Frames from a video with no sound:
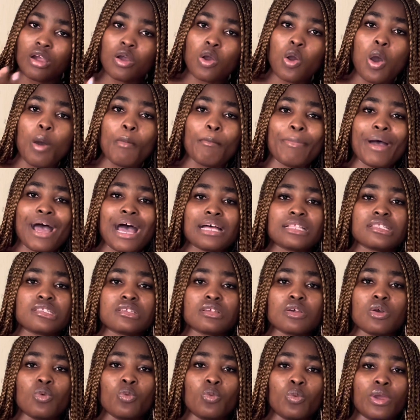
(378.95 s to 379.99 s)
combat
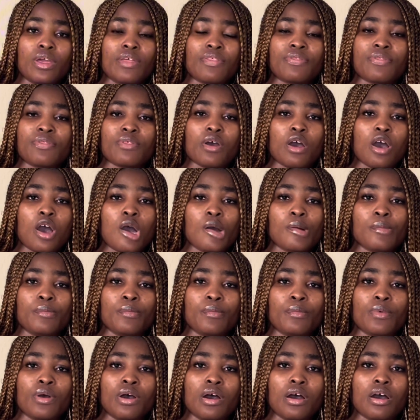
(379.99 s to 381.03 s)
with
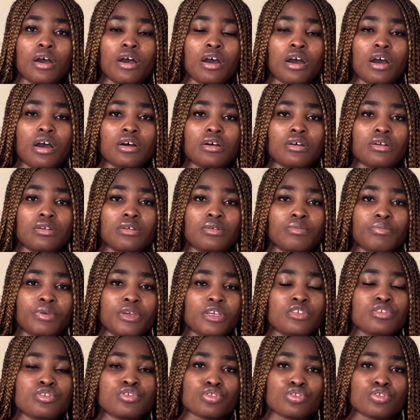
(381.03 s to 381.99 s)
being